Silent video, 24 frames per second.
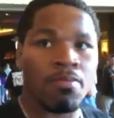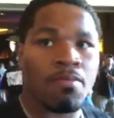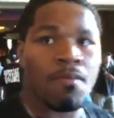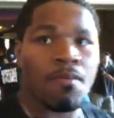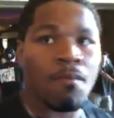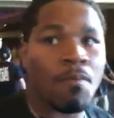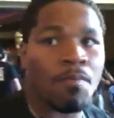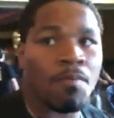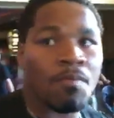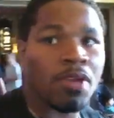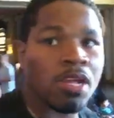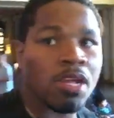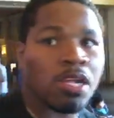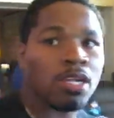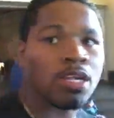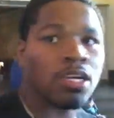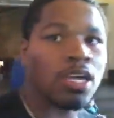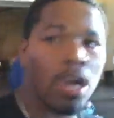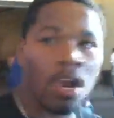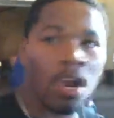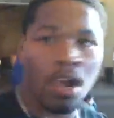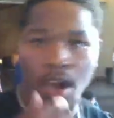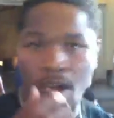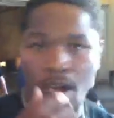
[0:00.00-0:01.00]
boxing
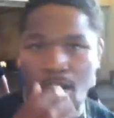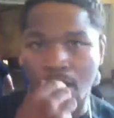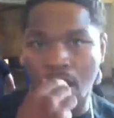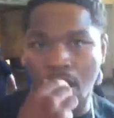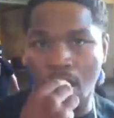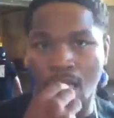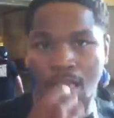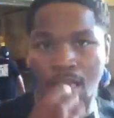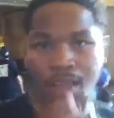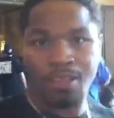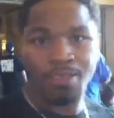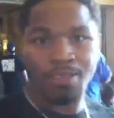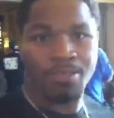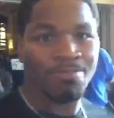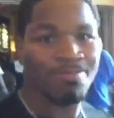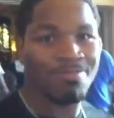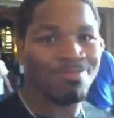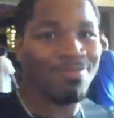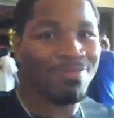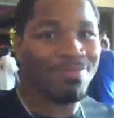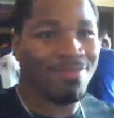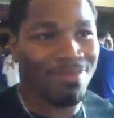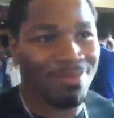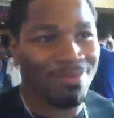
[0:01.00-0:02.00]
star, future world
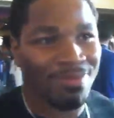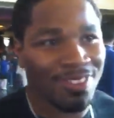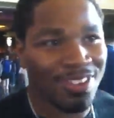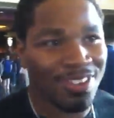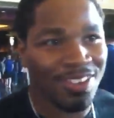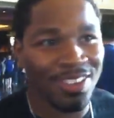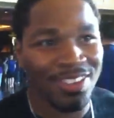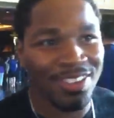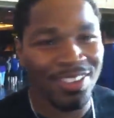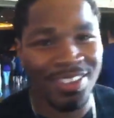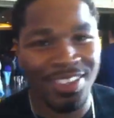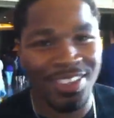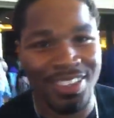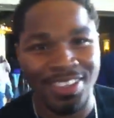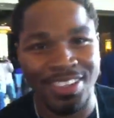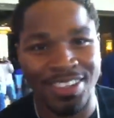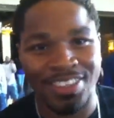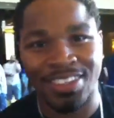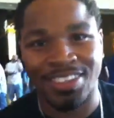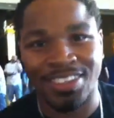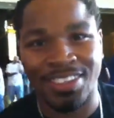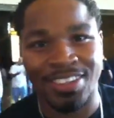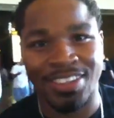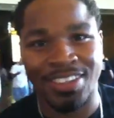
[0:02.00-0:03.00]
champion,
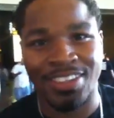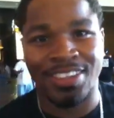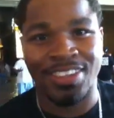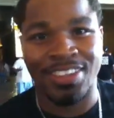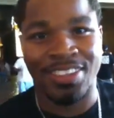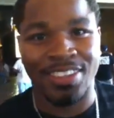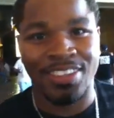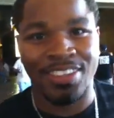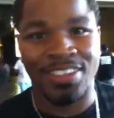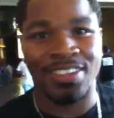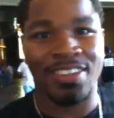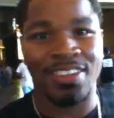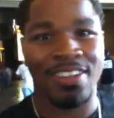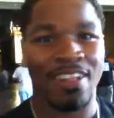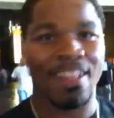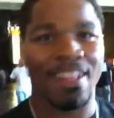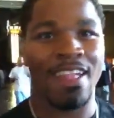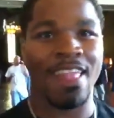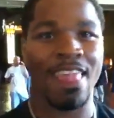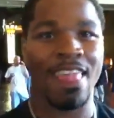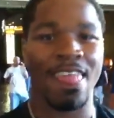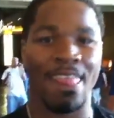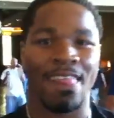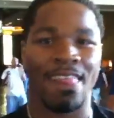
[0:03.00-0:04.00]
Showtime Shawn Porter.
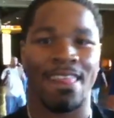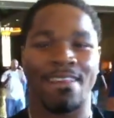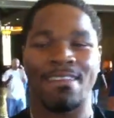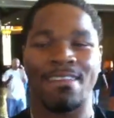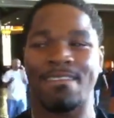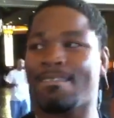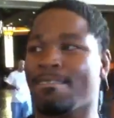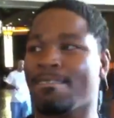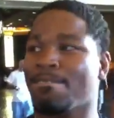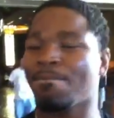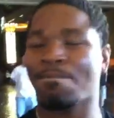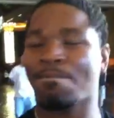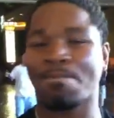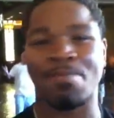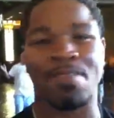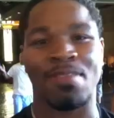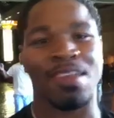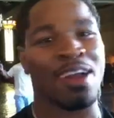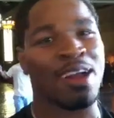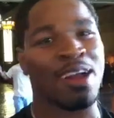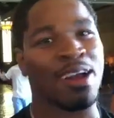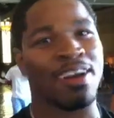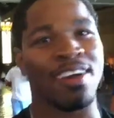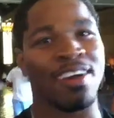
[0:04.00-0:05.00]
How you doing tonight? We're
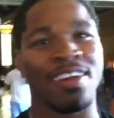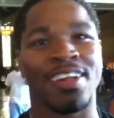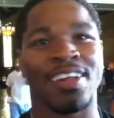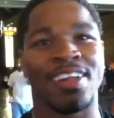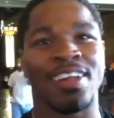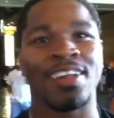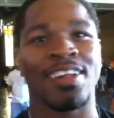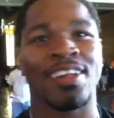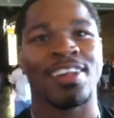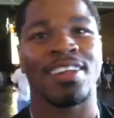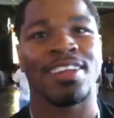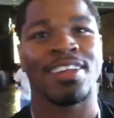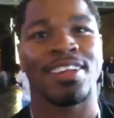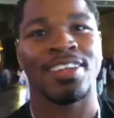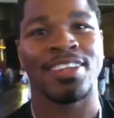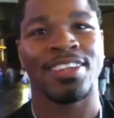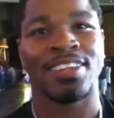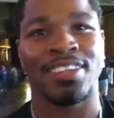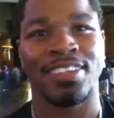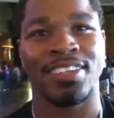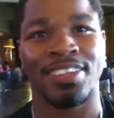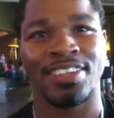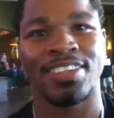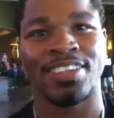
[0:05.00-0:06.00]
here, Amir Khan,
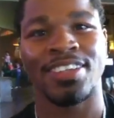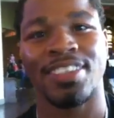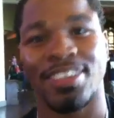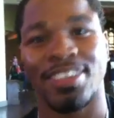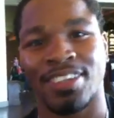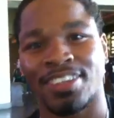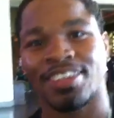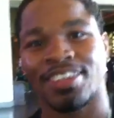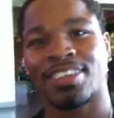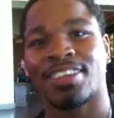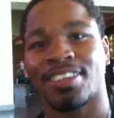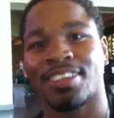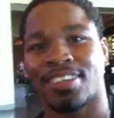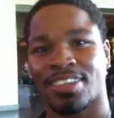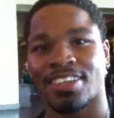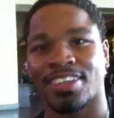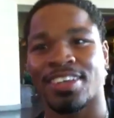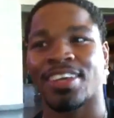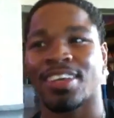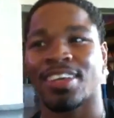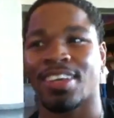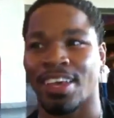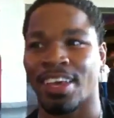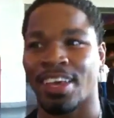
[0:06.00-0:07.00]
Zab Judah, excitement in the
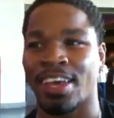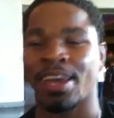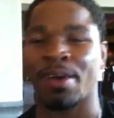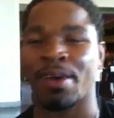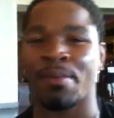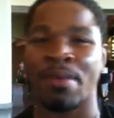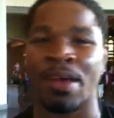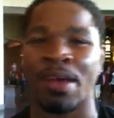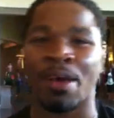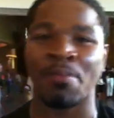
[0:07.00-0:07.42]
air. Yeah, man,